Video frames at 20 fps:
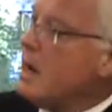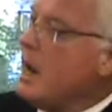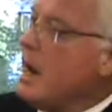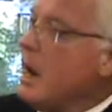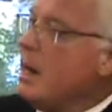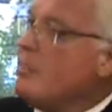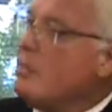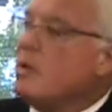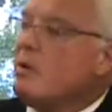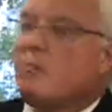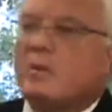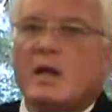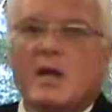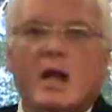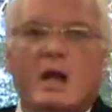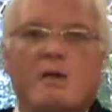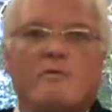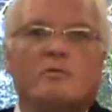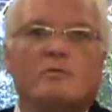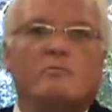And then we
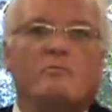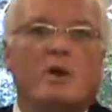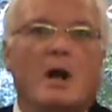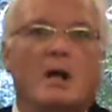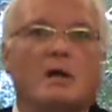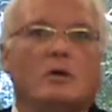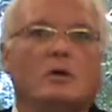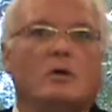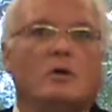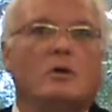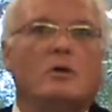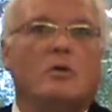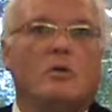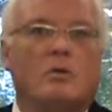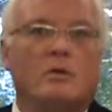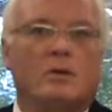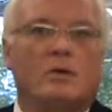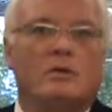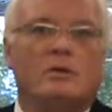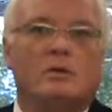have the regular
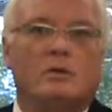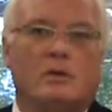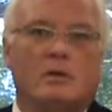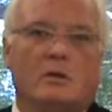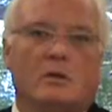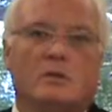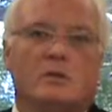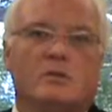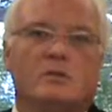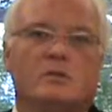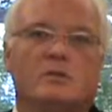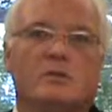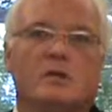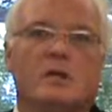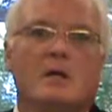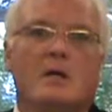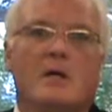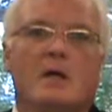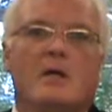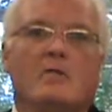coiled hose
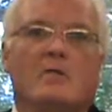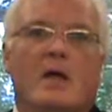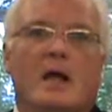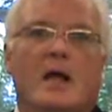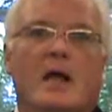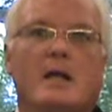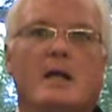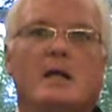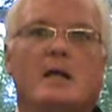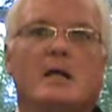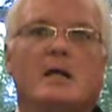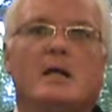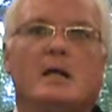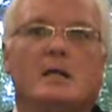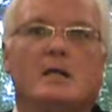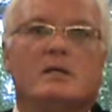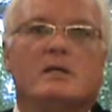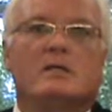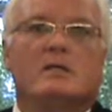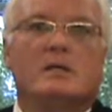that
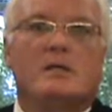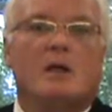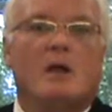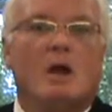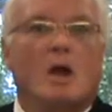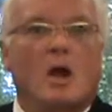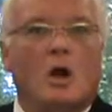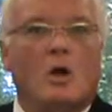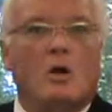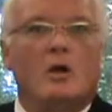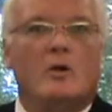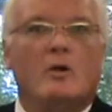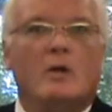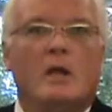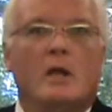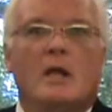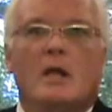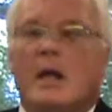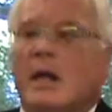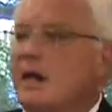is called
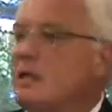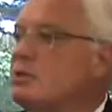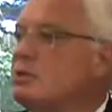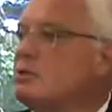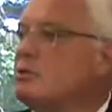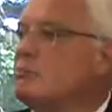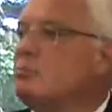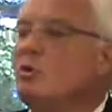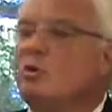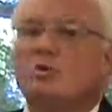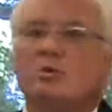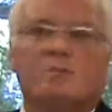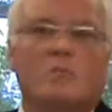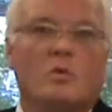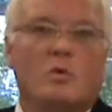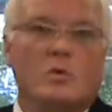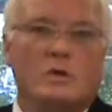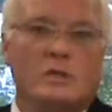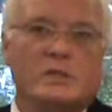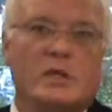a smooth
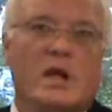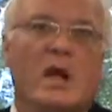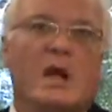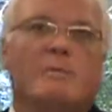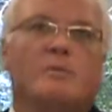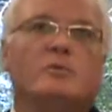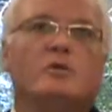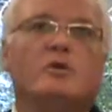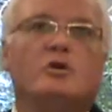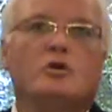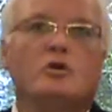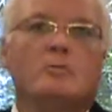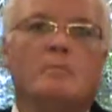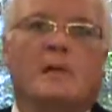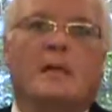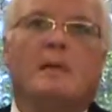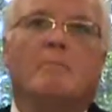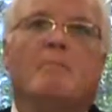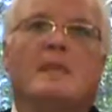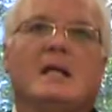bore type
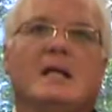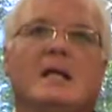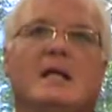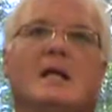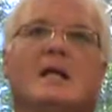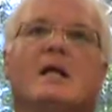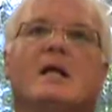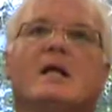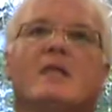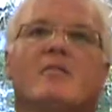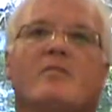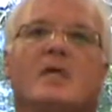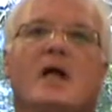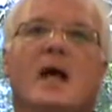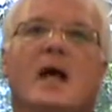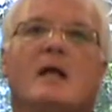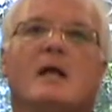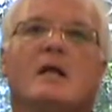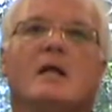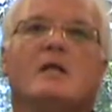tubing, meaning
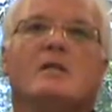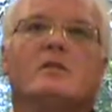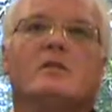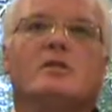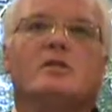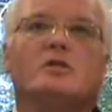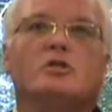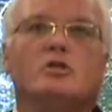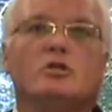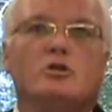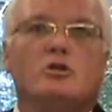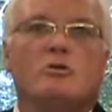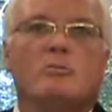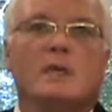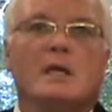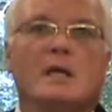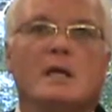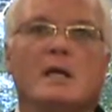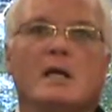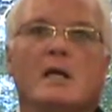that this
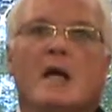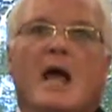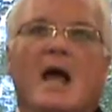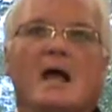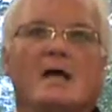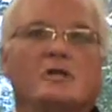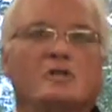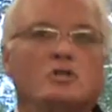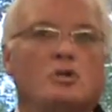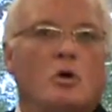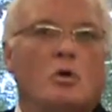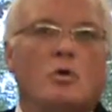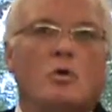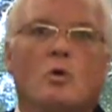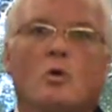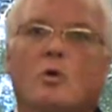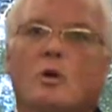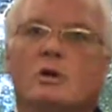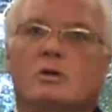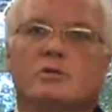tubing has no
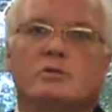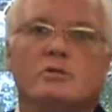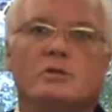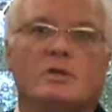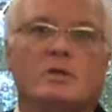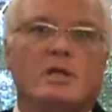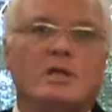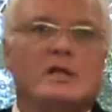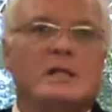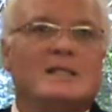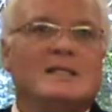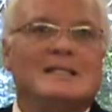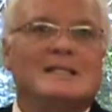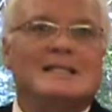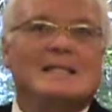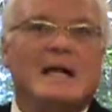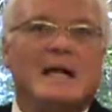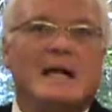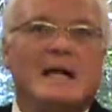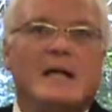coils on the
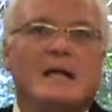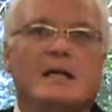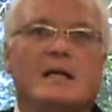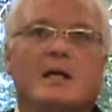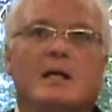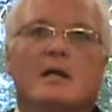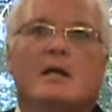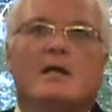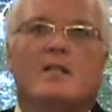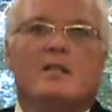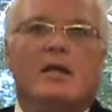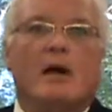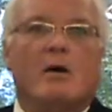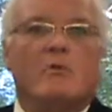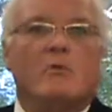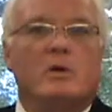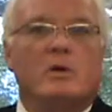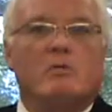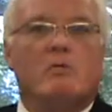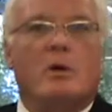inside that
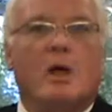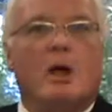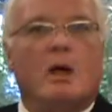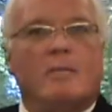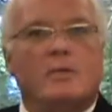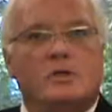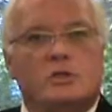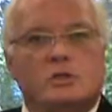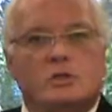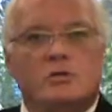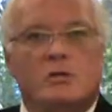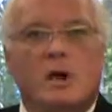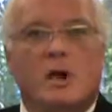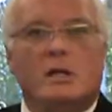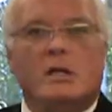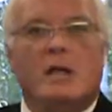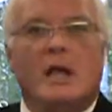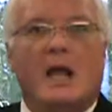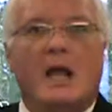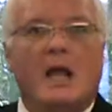would
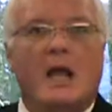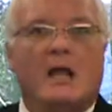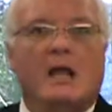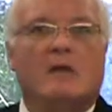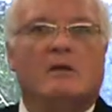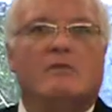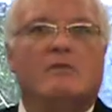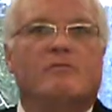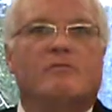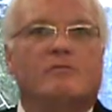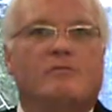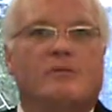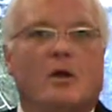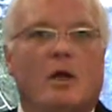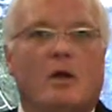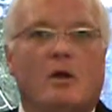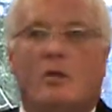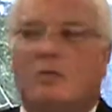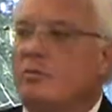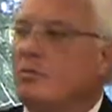obstruct any of the
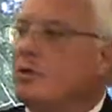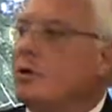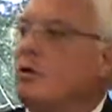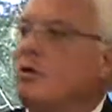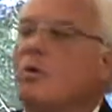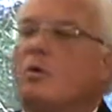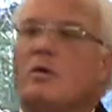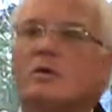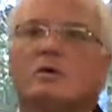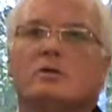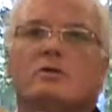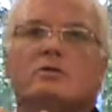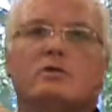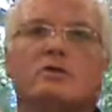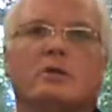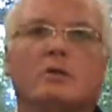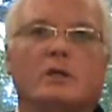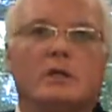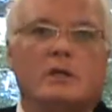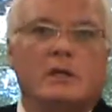flow. The coils
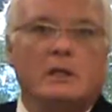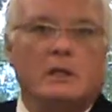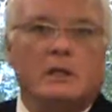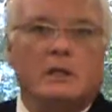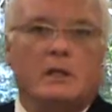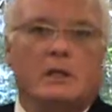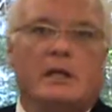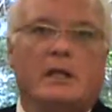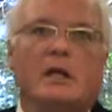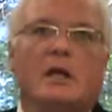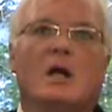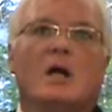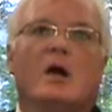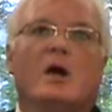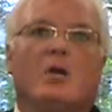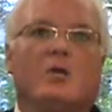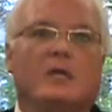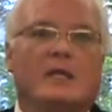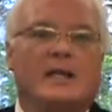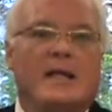are literally
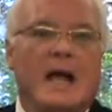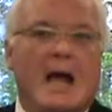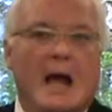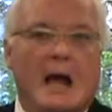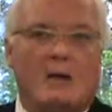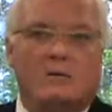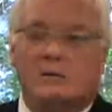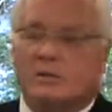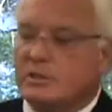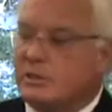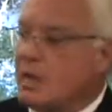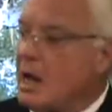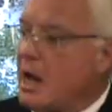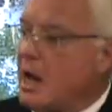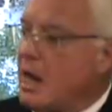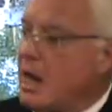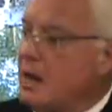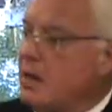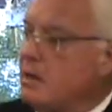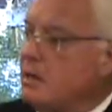on the
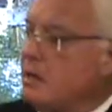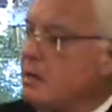outside.